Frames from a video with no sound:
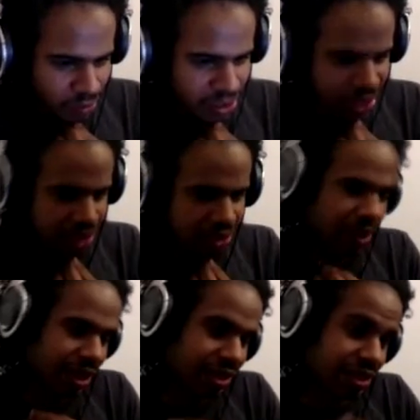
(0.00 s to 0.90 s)
be sent
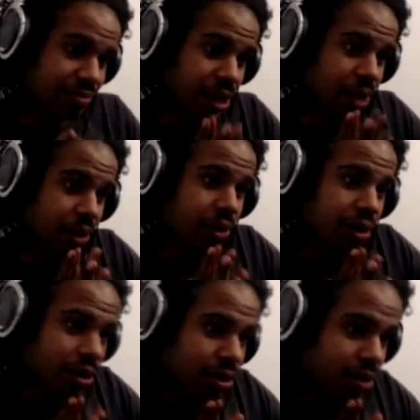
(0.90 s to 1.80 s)
back to battle.
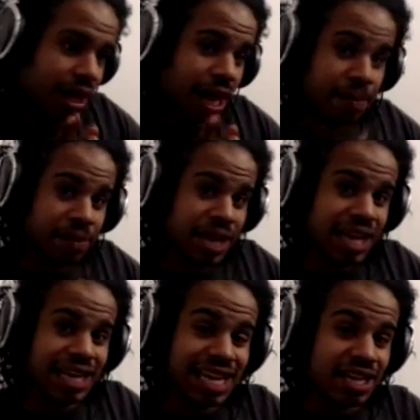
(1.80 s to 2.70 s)
Like I
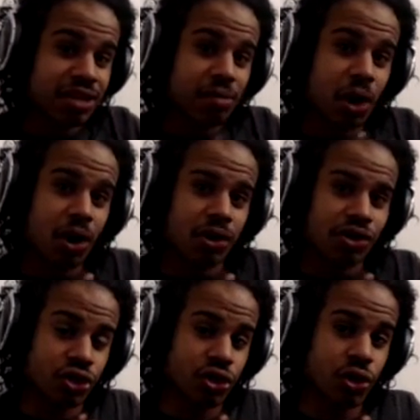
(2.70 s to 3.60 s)
played Kingdom
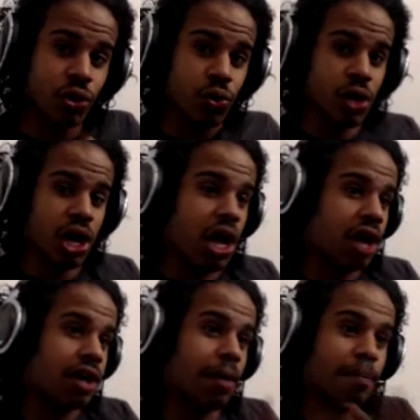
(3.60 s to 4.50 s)
Hearts 2
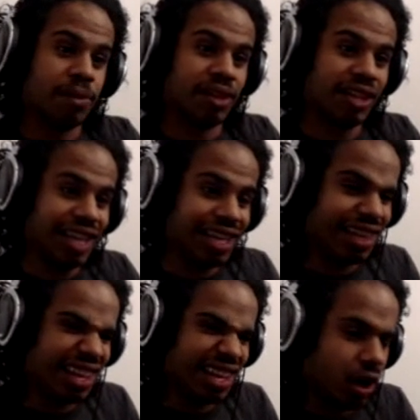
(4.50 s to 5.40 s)

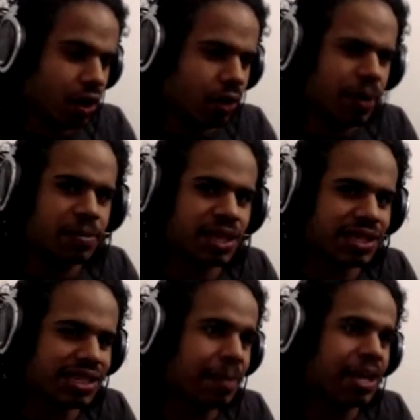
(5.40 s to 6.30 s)
completely all the way up to
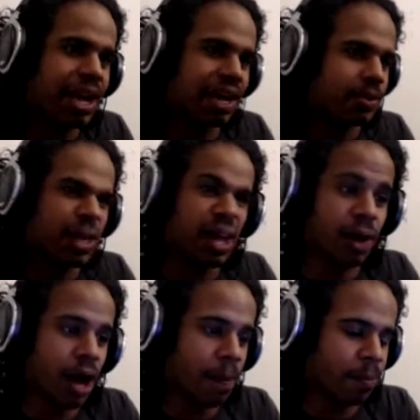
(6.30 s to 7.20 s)
Demyx
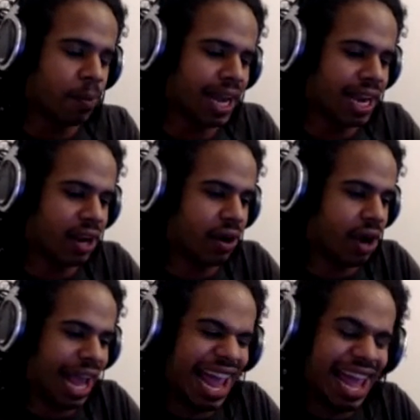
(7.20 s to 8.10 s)
without upgrading
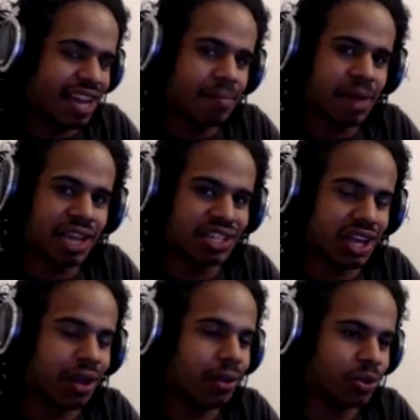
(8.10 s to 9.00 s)
any of my
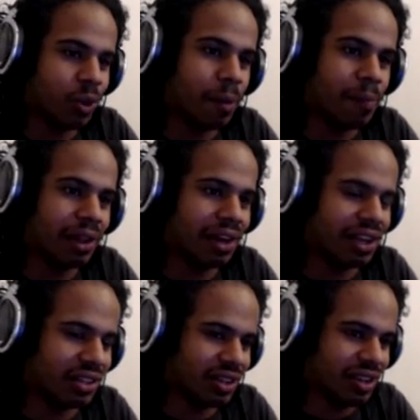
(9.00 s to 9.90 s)
skills or
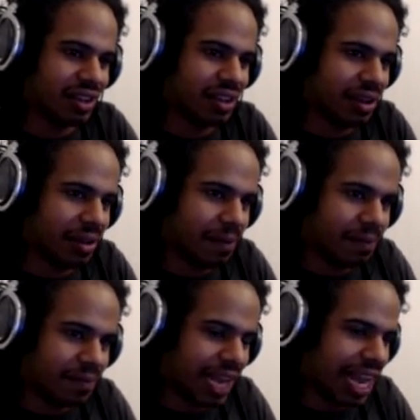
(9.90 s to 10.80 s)
abilities.
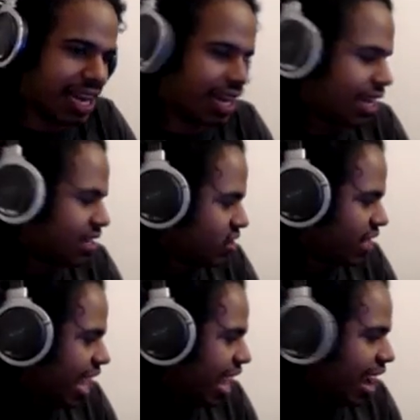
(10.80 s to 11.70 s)
Like I didn't get
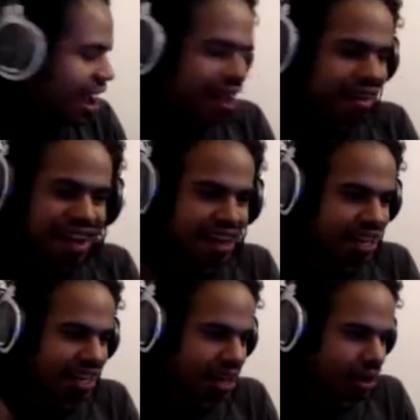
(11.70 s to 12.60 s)
scan, I
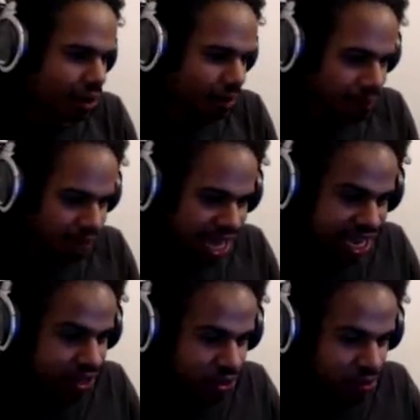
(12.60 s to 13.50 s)
didn't get um
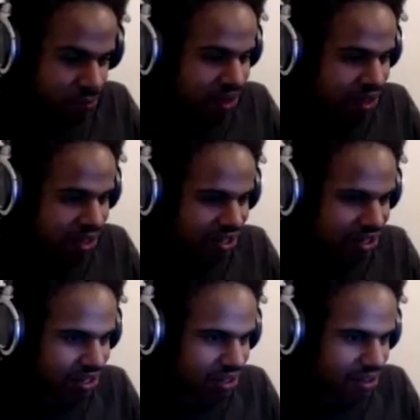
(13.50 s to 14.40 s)
any of those abilities.
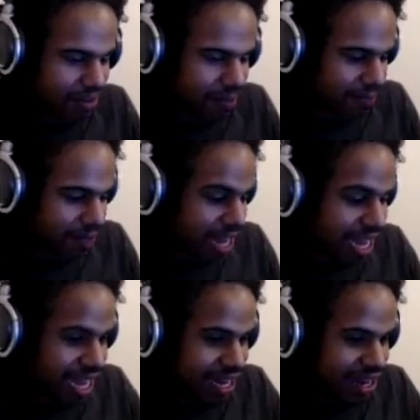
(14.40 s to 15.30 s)

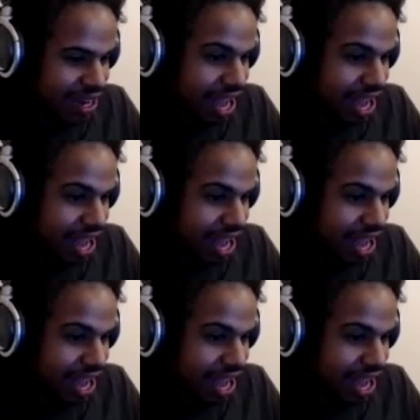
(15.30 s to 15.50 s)
And